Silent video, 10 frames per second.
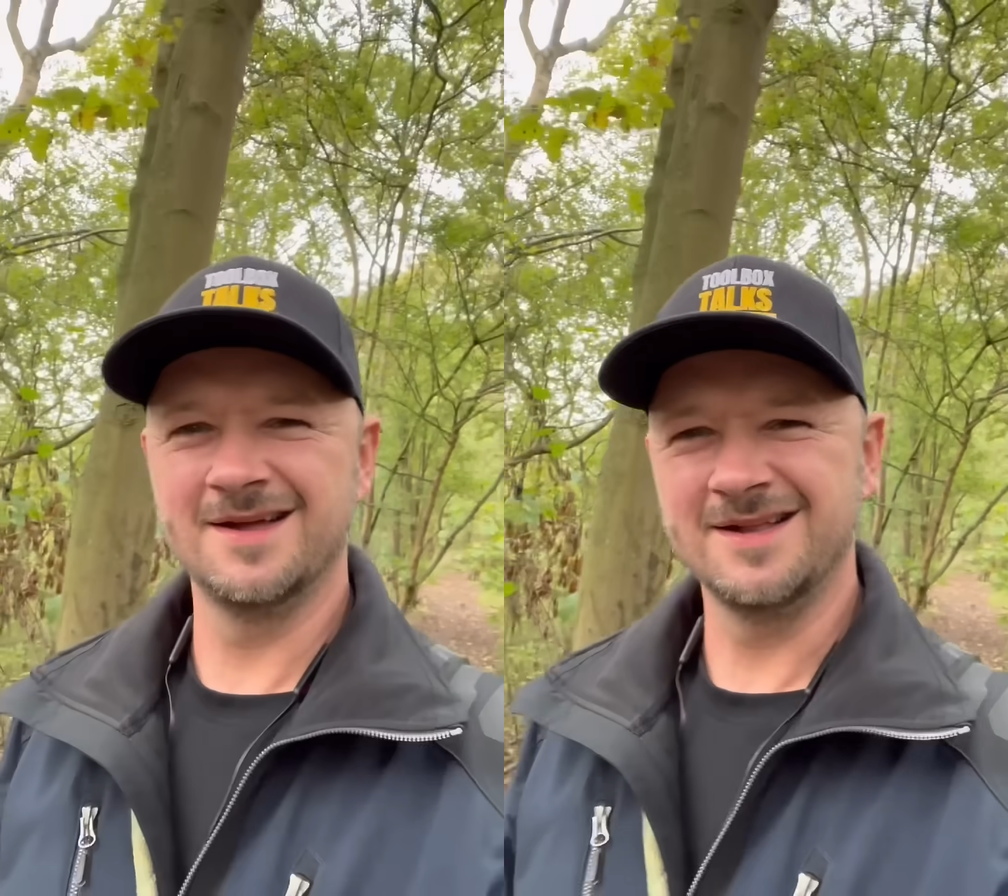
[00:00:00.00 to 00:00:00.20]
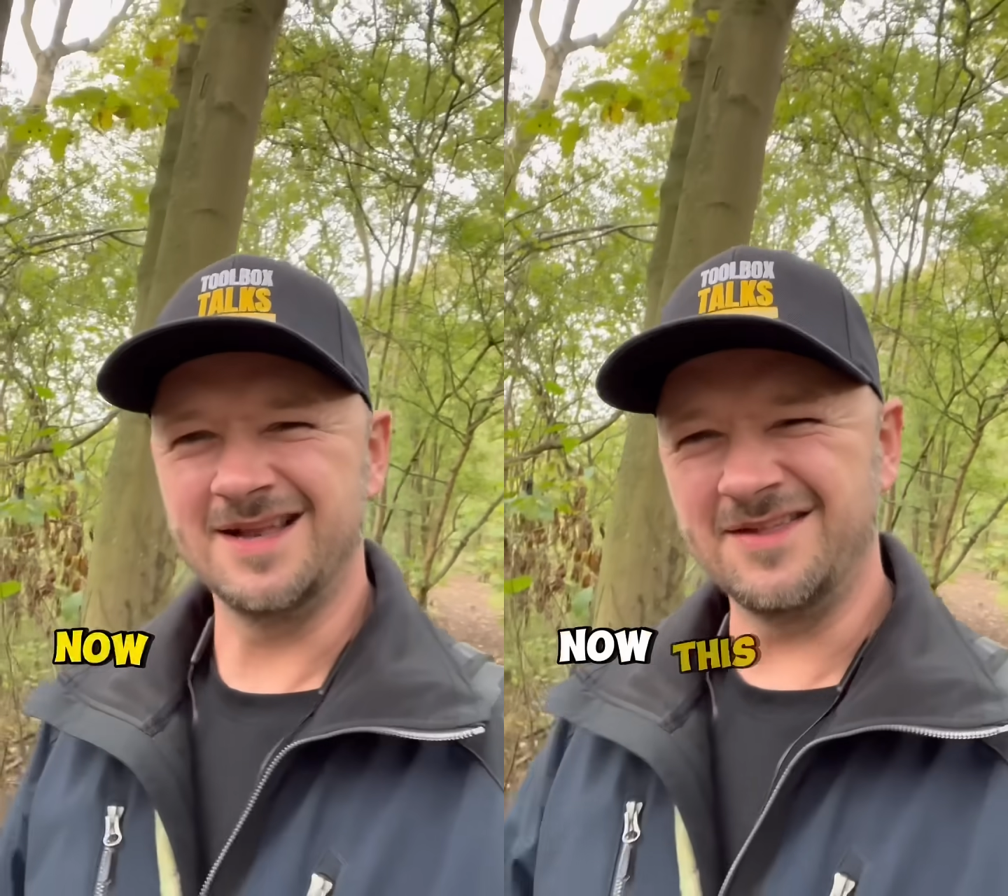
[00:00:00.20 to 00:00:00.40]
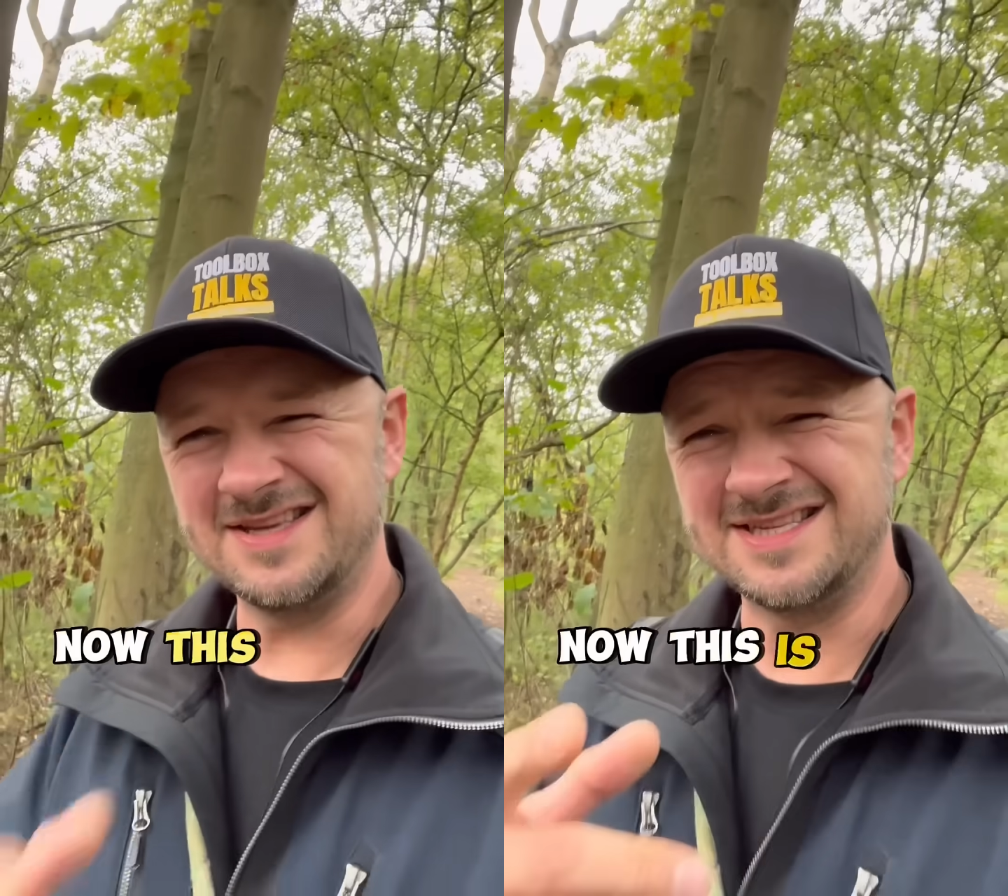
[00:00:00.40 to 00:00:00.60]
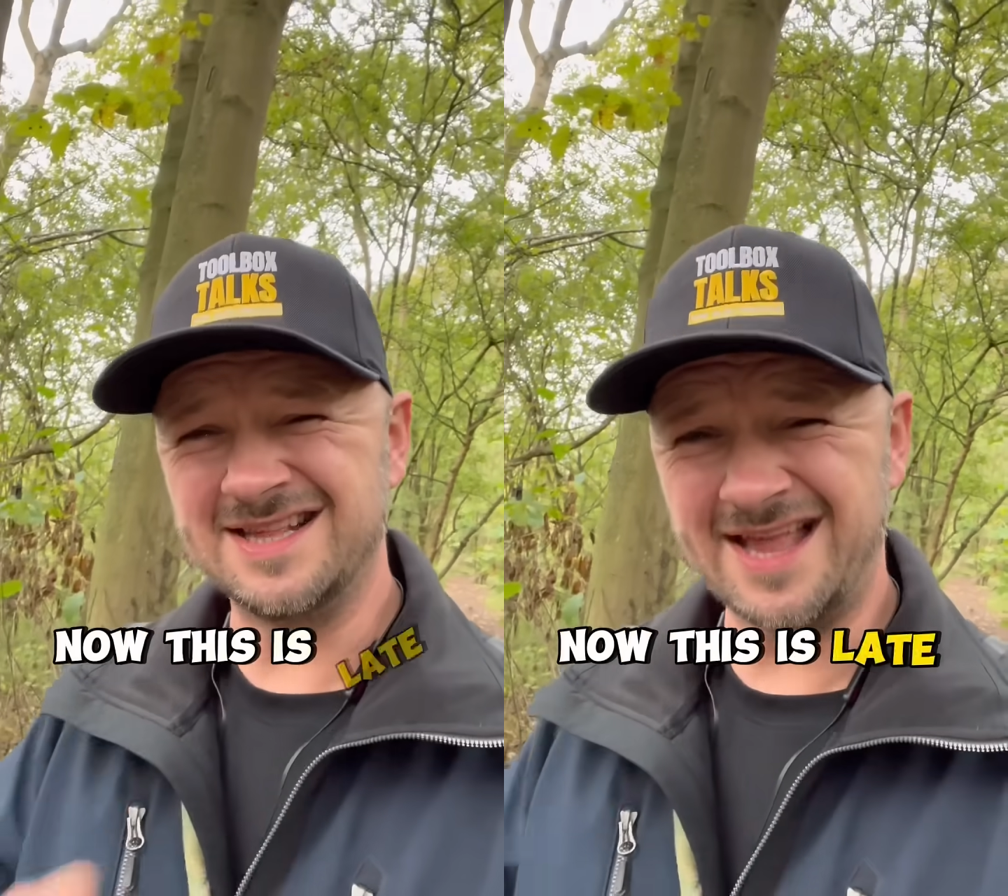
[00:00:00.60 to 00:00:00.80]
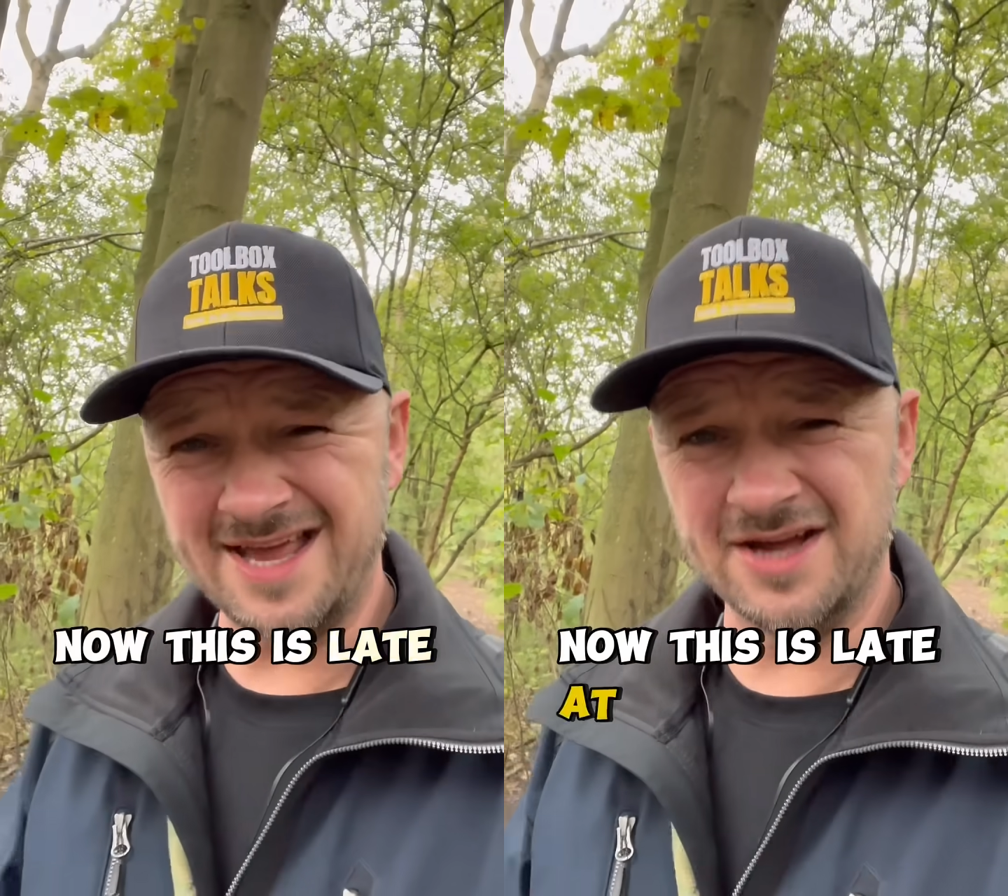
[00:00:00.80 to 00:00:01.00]
Now this is
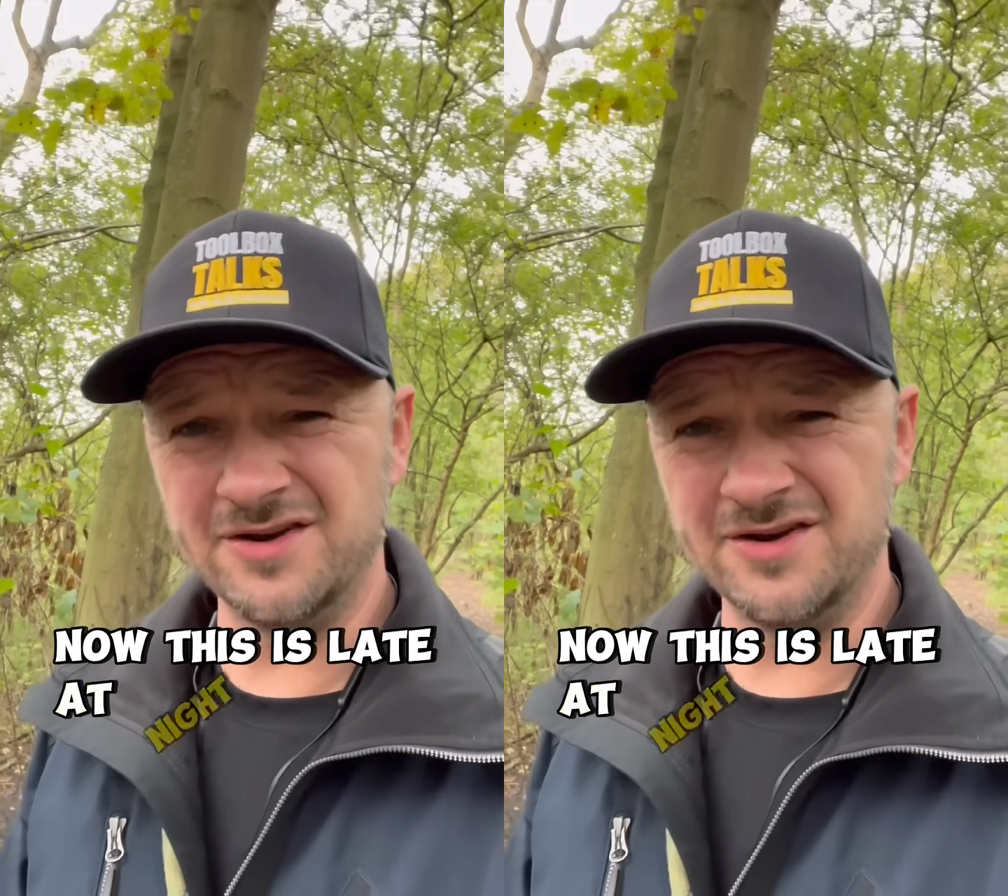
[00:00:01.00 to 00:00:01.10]
late at